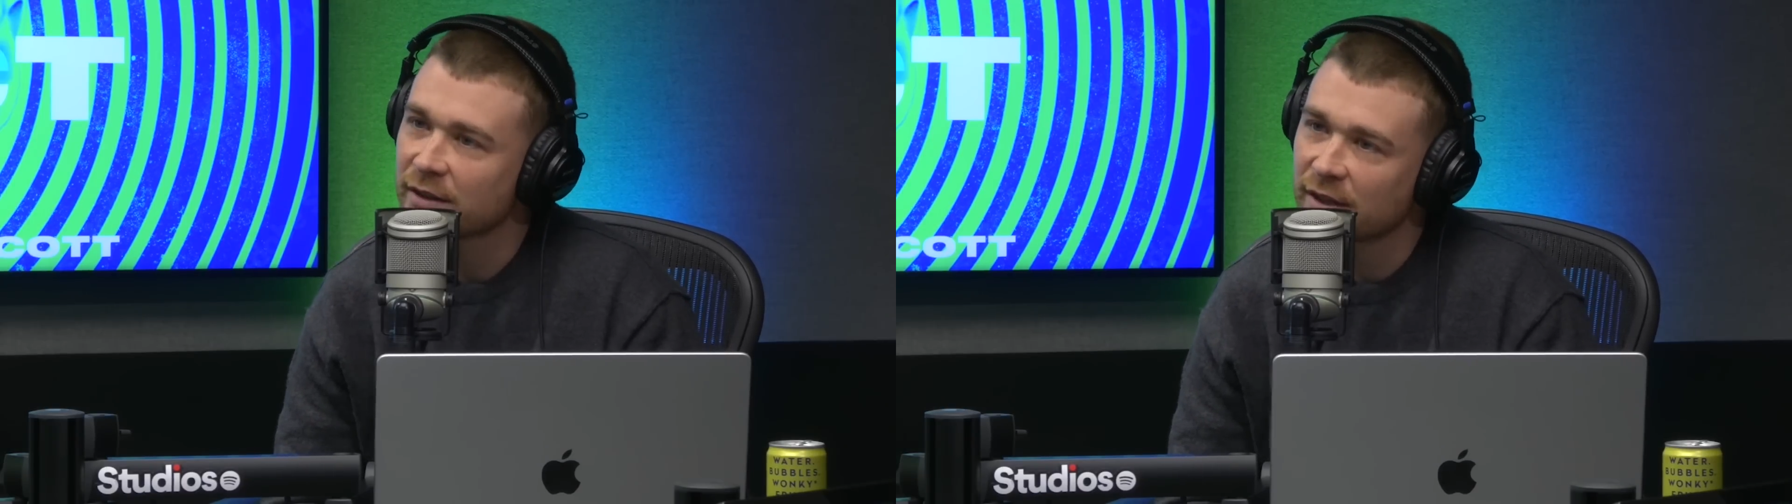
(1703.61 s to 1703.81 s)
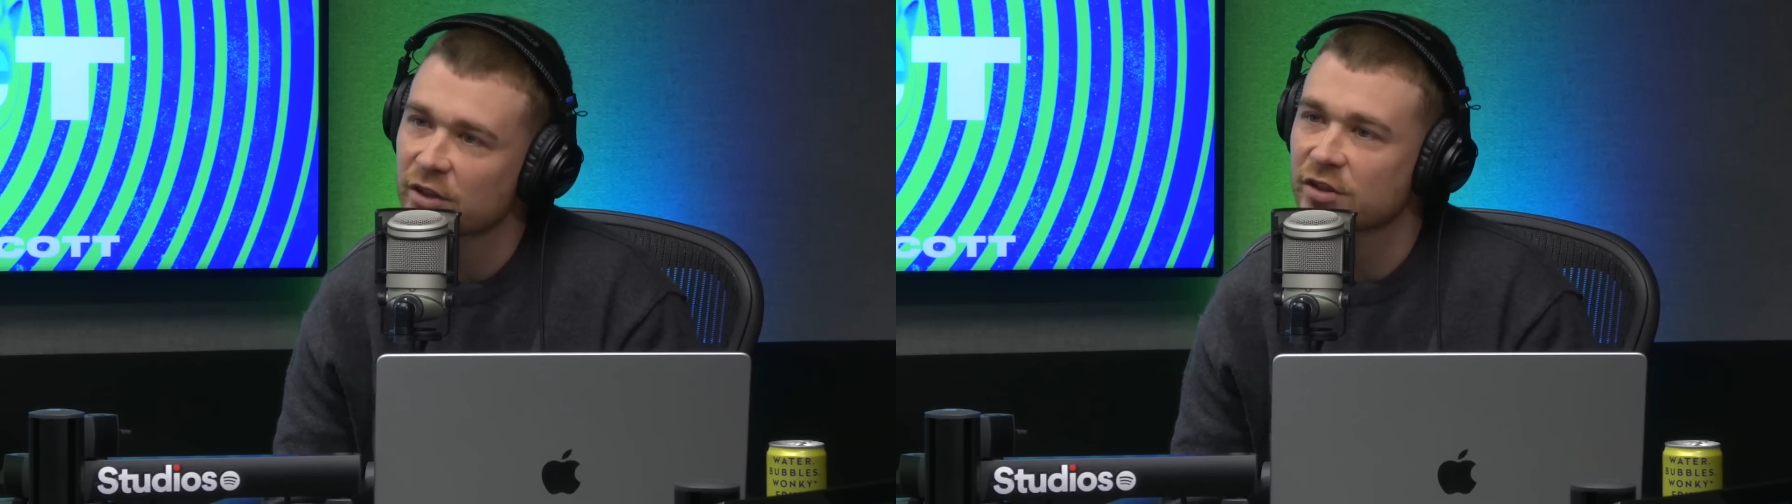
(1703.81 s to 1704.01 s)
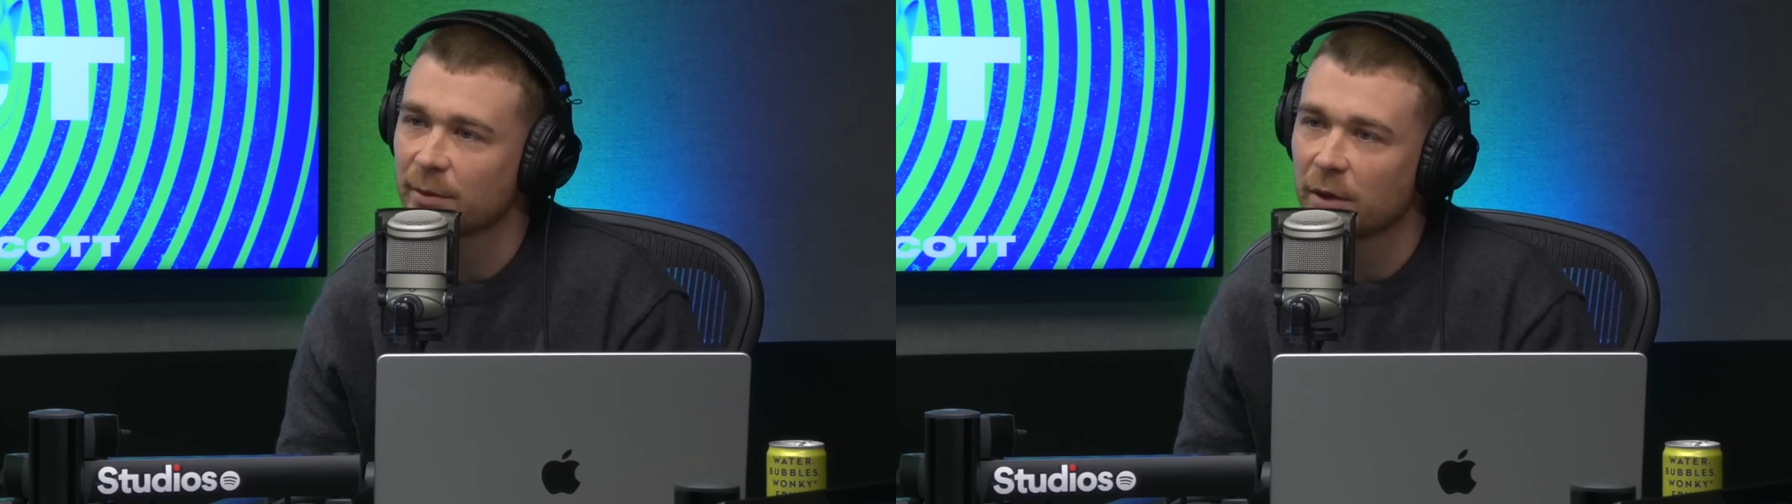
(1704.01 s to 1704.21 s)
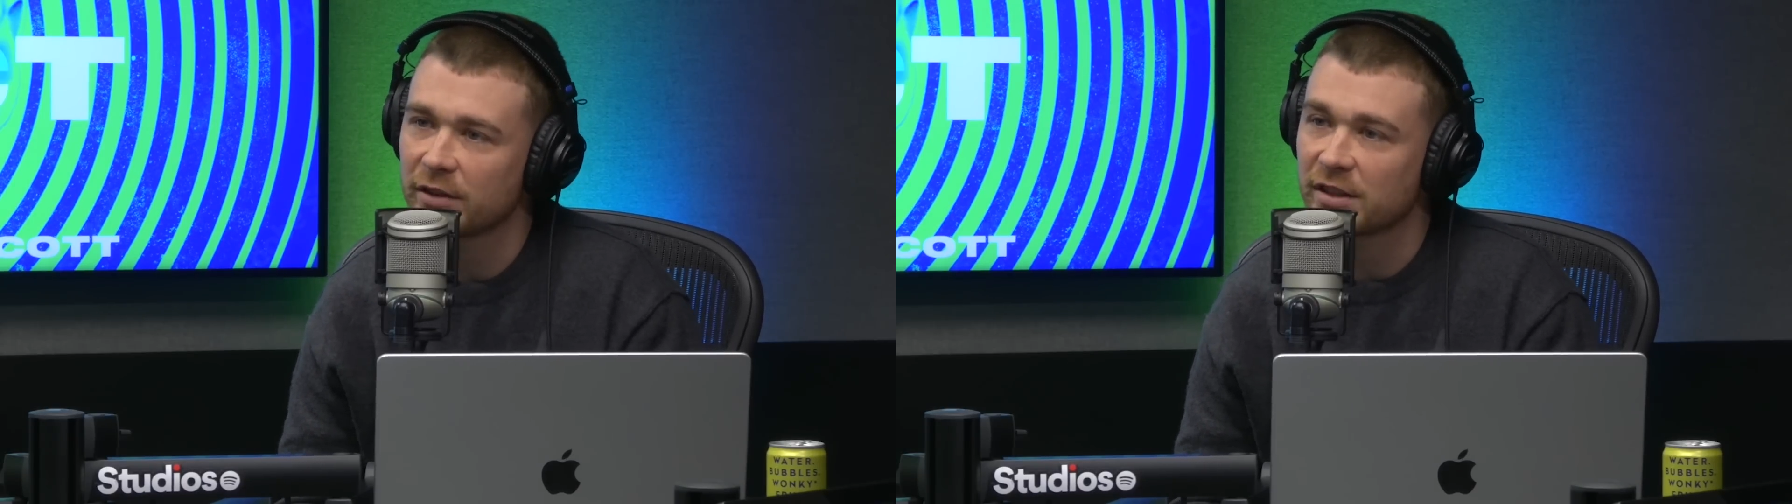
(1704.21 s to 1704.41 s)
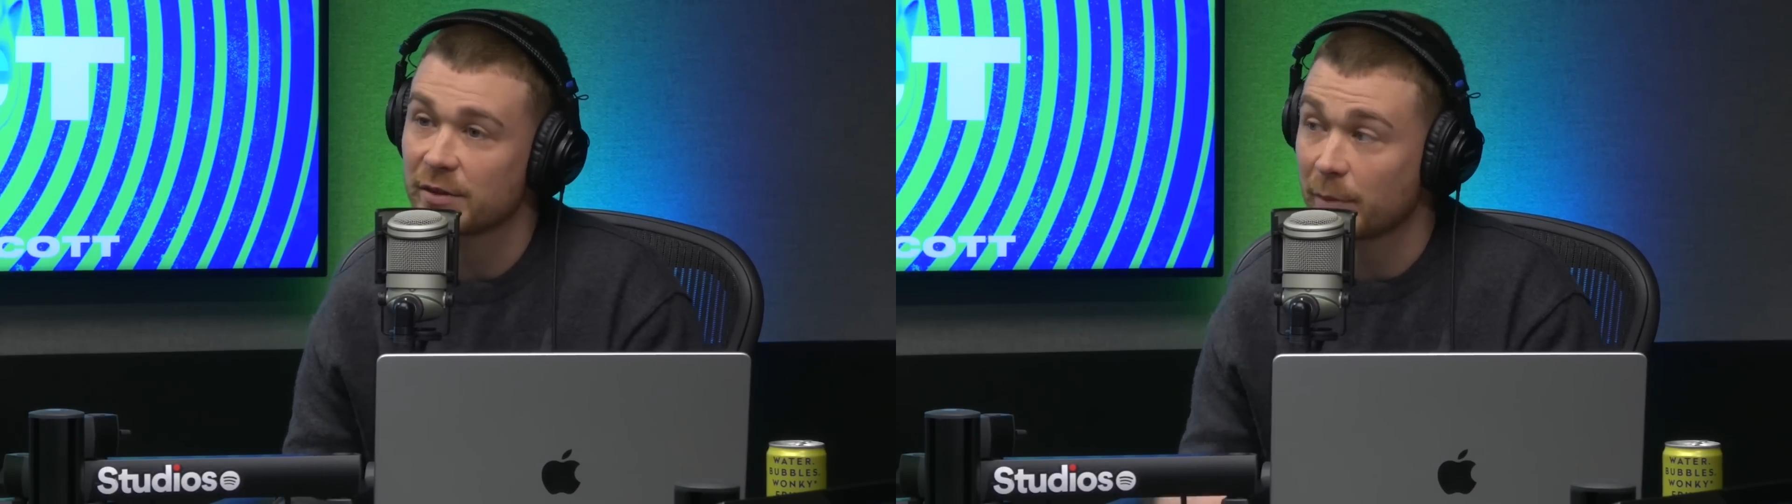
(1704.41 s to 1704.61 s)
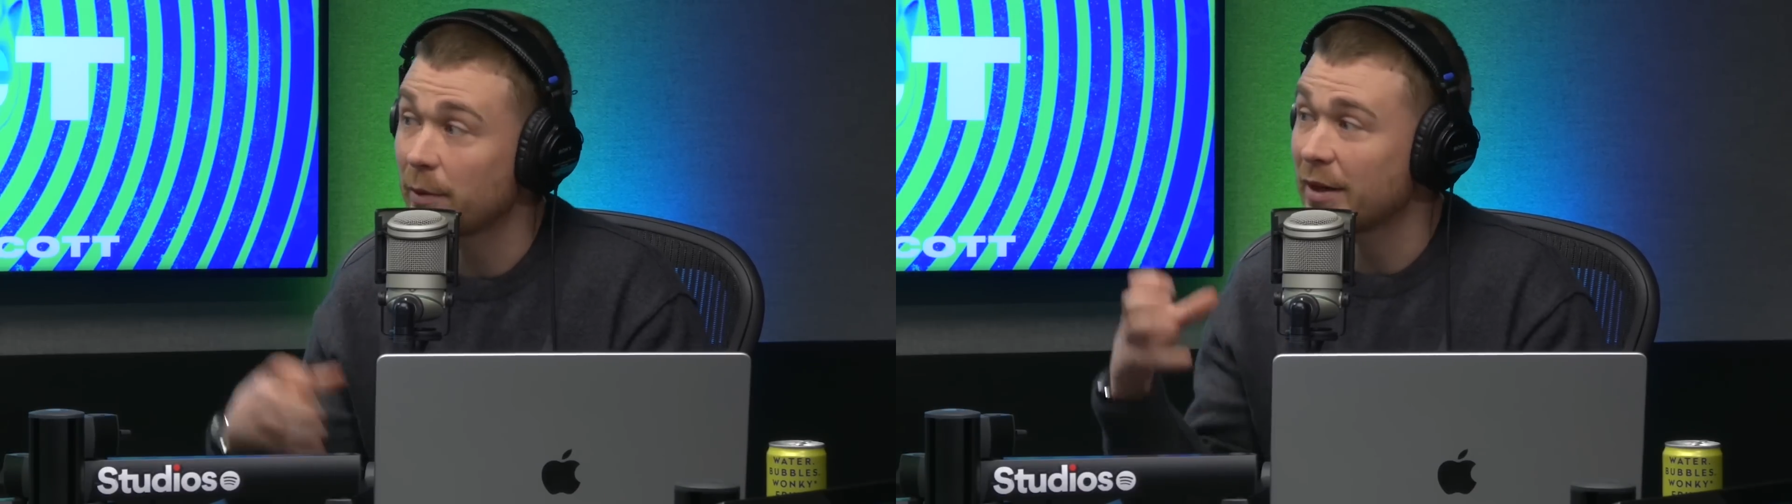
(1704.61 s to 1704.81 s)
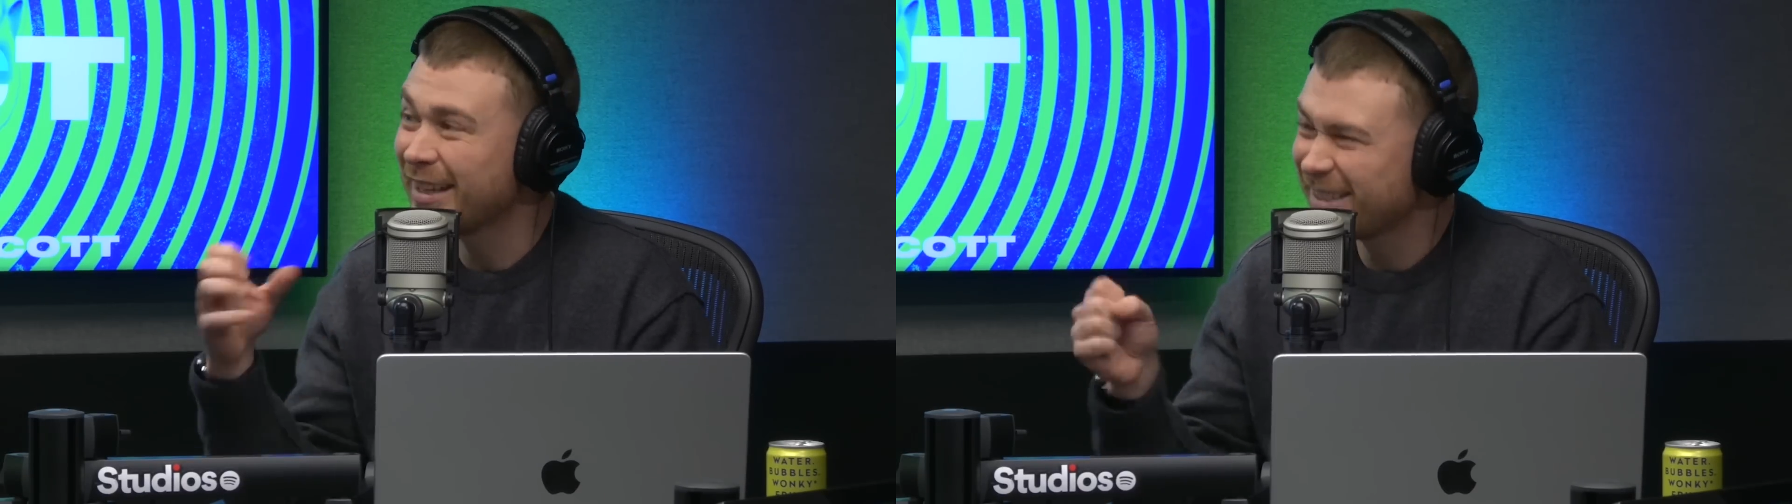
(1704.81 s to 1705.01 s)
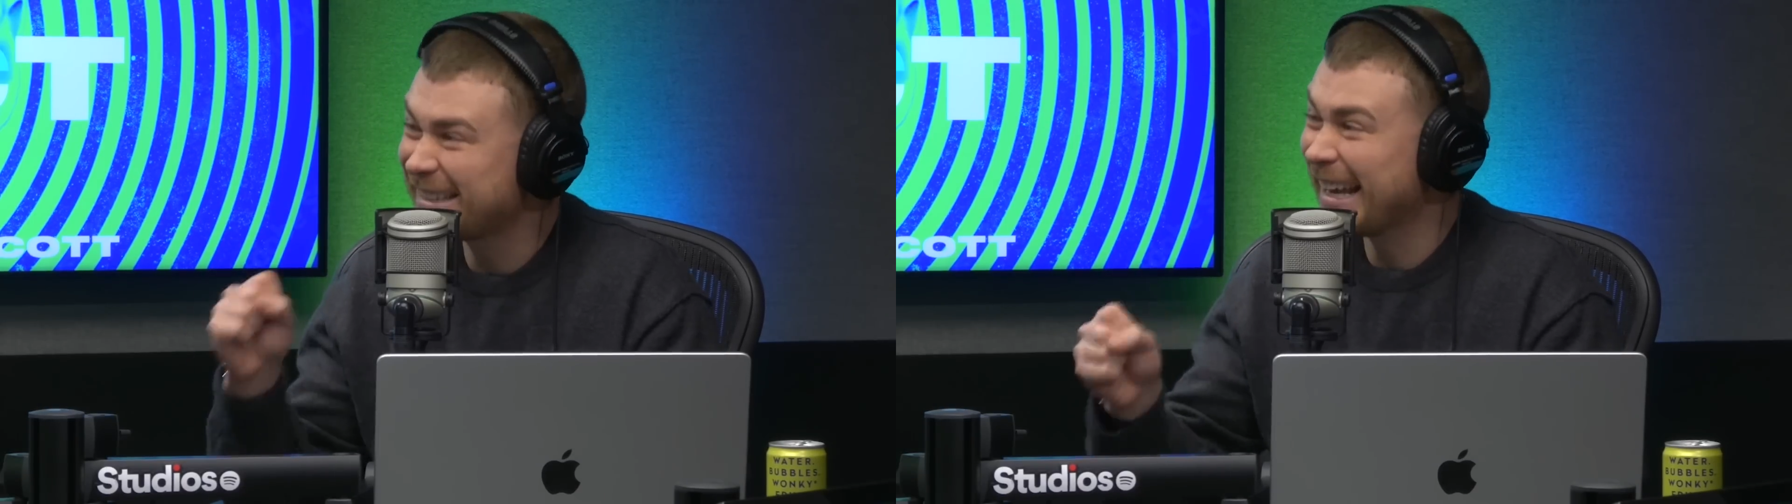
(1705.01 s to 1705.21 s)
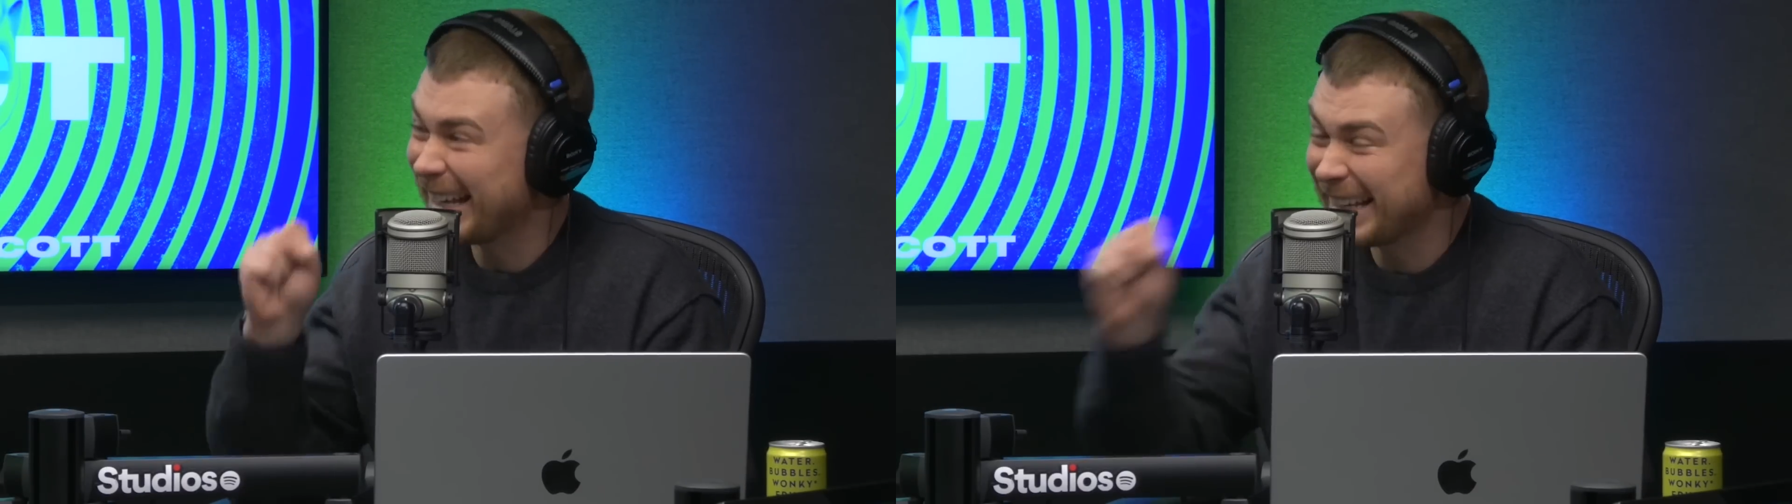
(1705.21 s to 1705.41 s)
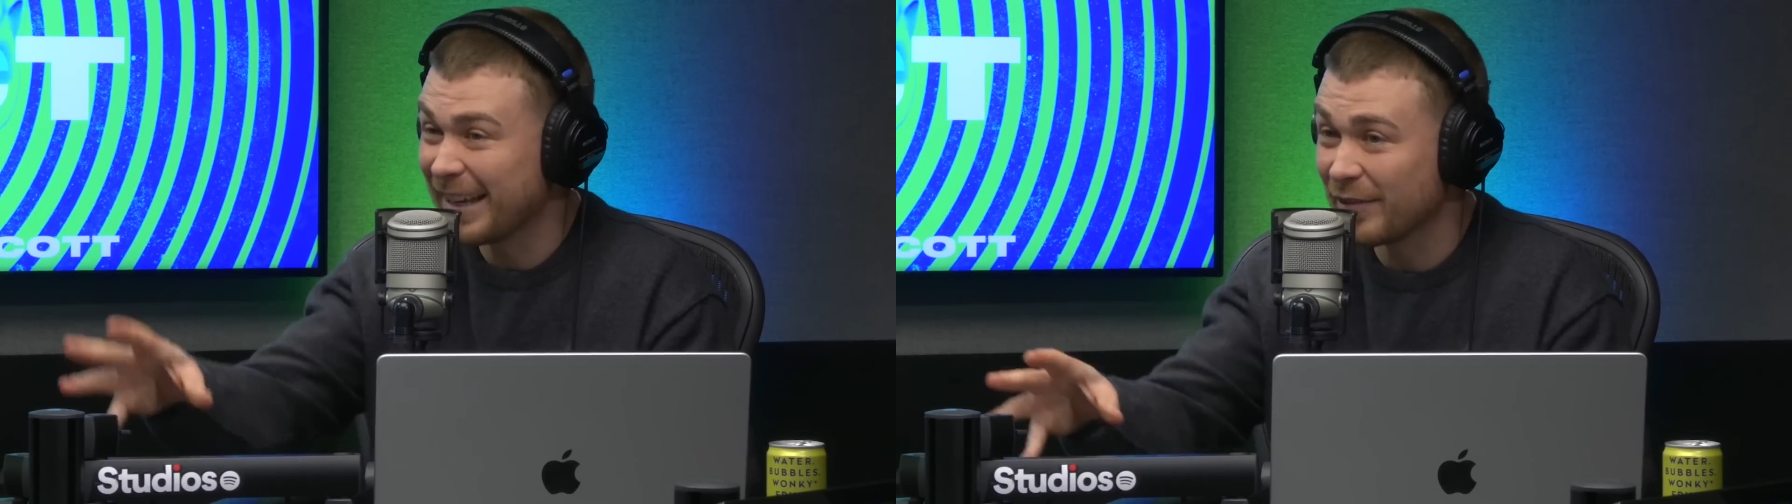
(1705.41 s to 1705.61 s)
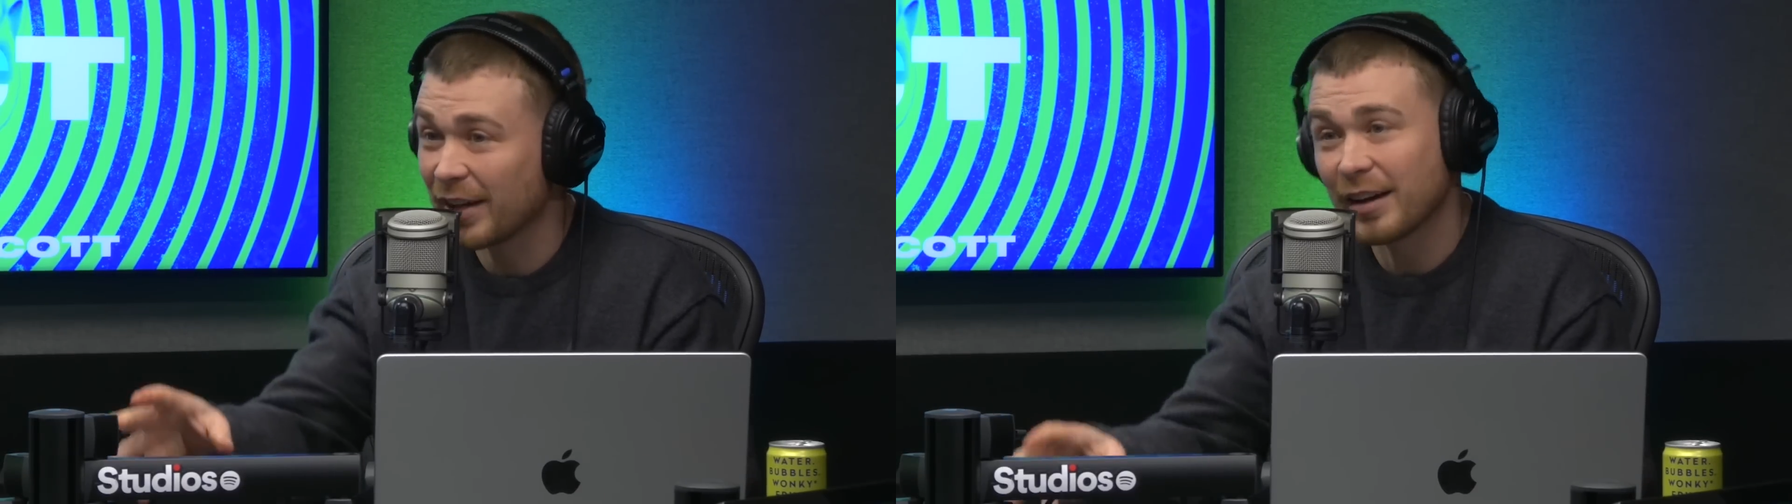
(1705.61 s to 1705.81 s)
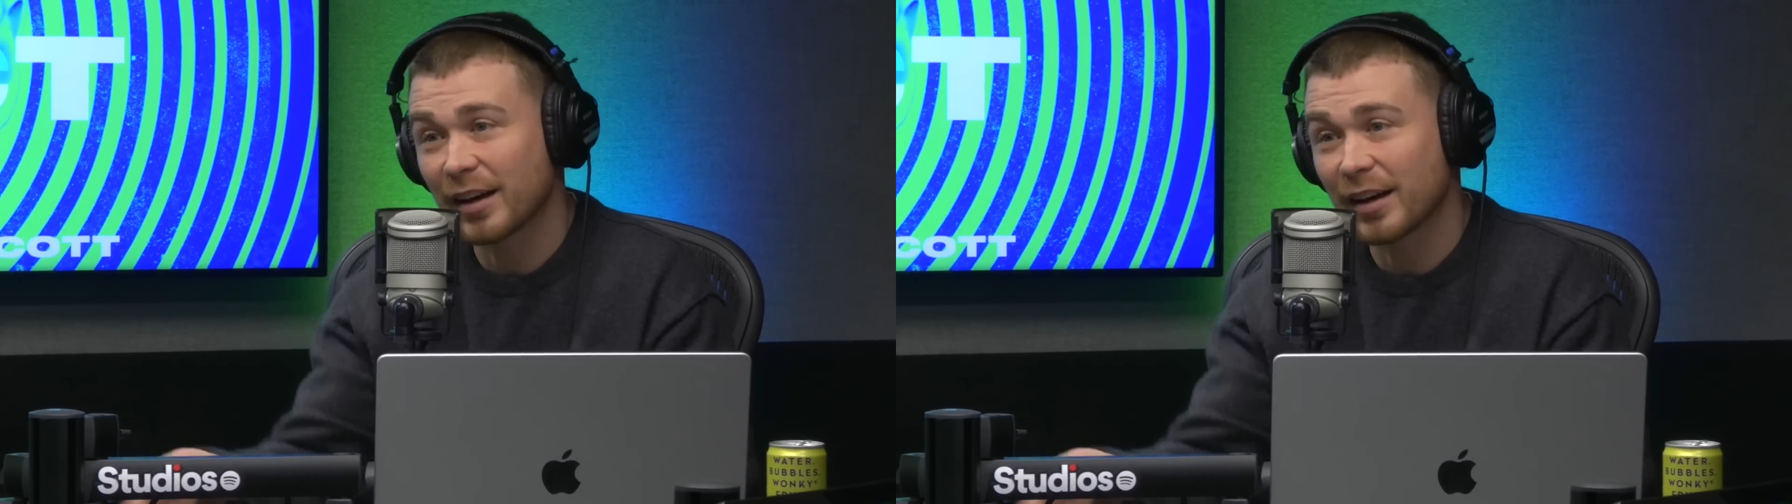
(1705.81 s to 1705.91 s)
touch similar in terms of being able to just get it and give it.